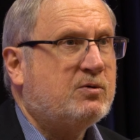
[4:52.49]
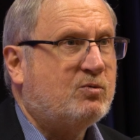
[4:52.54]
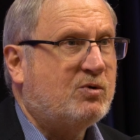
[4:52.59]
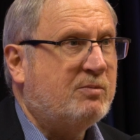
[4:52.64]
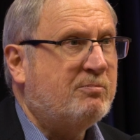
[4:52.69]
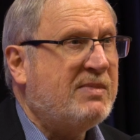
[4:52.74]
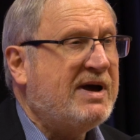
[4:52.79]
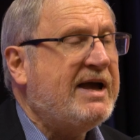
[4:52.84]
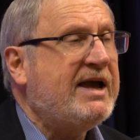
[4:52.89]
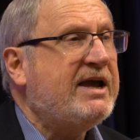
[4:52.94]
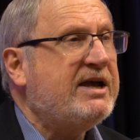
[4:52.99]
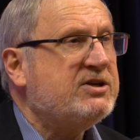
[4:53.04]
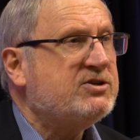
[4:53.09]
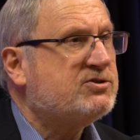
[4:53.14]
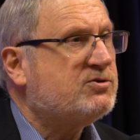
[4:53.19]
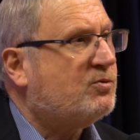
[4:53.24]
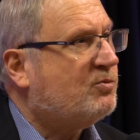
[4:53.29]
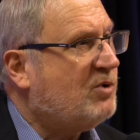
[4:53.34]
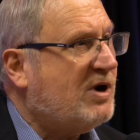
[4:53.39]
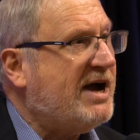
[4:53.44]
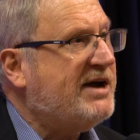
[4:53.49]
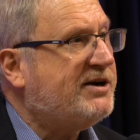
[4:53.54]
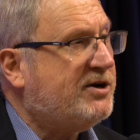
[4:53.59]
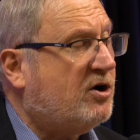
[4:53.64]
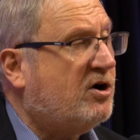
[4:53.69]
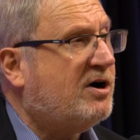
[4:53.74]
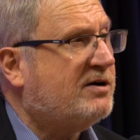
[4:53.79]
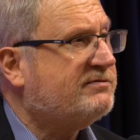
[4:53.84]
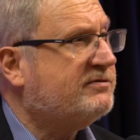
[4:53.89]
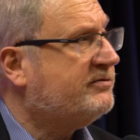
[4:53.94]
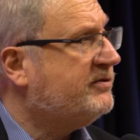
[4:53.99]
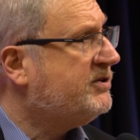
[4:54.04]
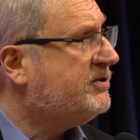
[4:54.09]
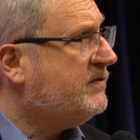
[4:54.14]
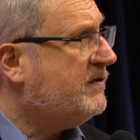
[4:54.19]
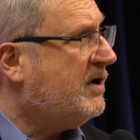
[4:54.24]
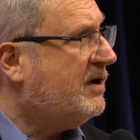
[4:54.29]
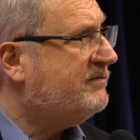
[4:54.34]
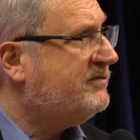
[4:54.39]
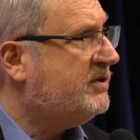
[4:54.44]
remains right off
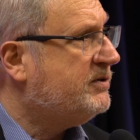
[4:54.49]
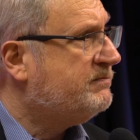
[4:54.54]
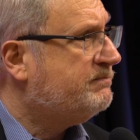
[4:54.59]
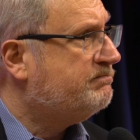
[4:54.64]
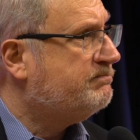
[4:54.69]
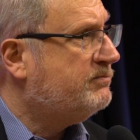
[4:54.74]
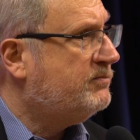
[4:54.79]
of the